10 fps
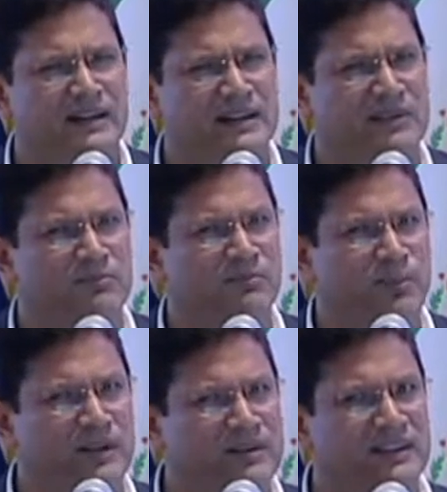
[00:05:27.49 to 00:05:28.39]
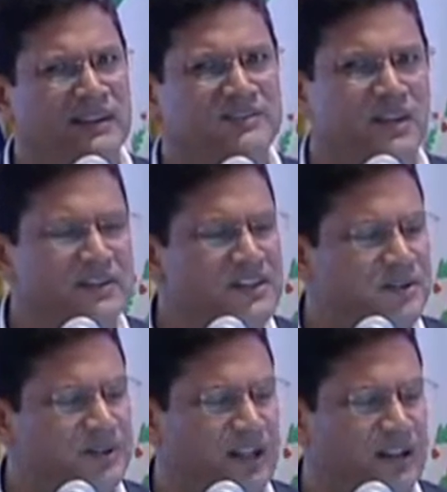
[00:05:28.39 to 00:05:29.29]
And in the
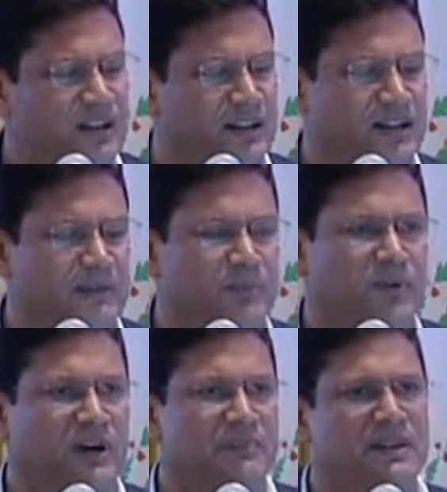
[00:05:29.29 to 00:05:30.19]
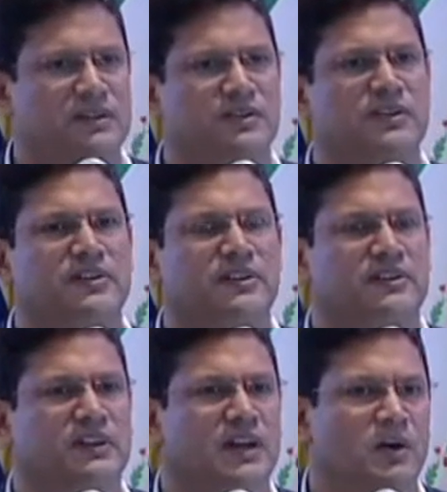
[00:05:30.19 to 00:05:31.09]
traditional programming
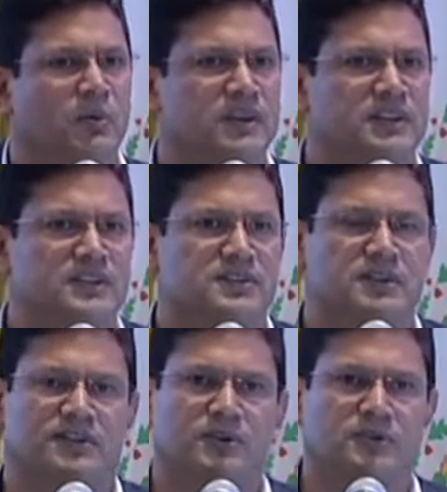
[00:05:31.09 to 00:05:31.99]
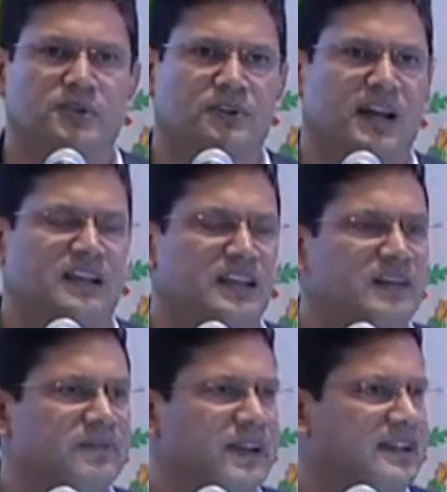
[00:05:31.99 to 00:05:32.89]
courses, we teach structures like
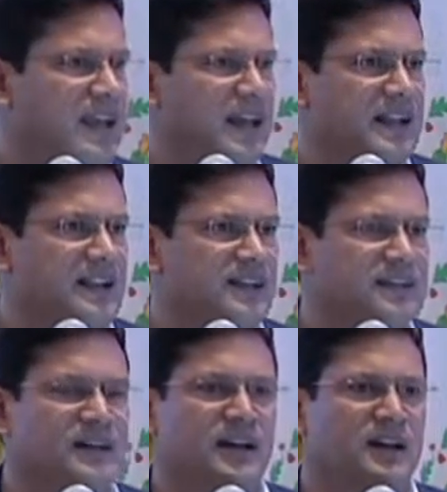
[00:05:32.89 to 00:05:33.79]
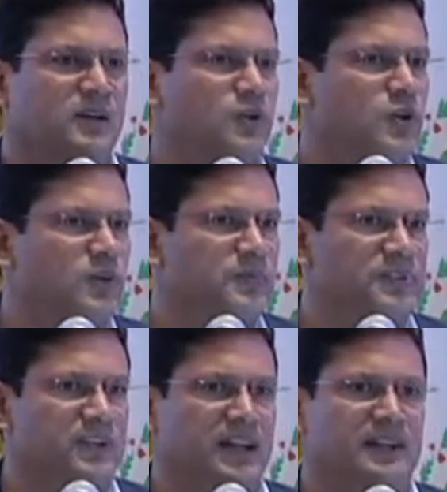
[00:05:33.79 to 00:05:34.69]
if, then, else,
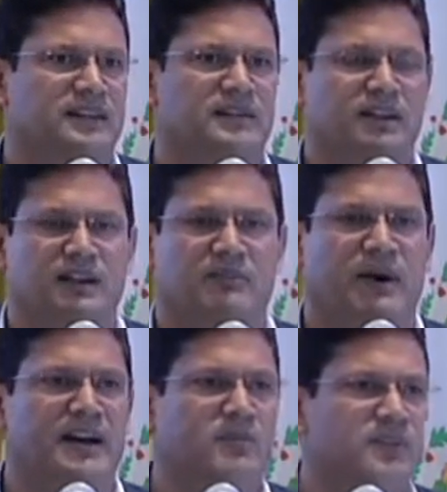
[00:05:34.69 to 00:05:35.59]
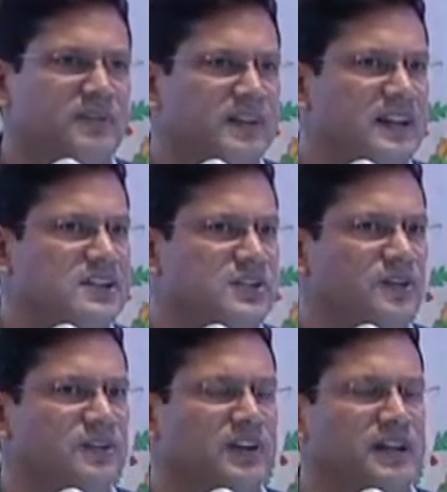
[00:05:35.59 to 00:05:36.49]
loops, and variable
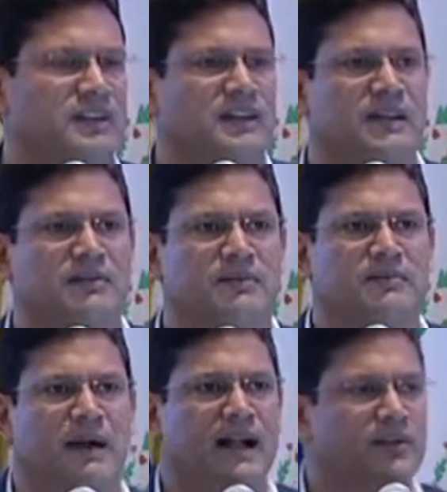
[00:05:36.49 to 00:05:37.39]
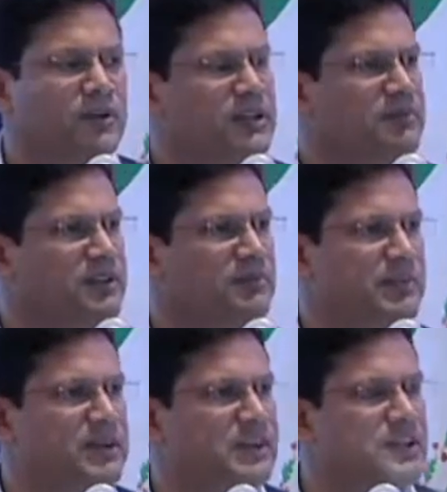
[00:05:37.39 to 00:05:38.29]
definitions, and algorithms
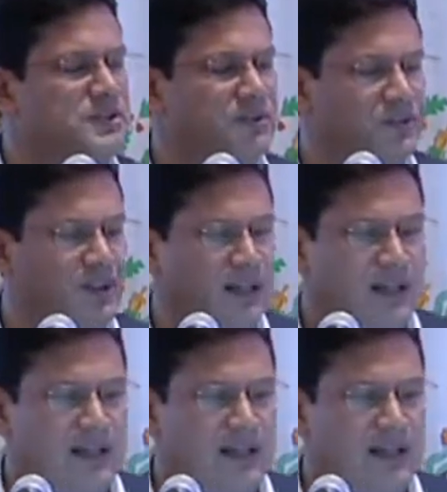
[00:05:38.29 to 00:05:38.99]
implementations.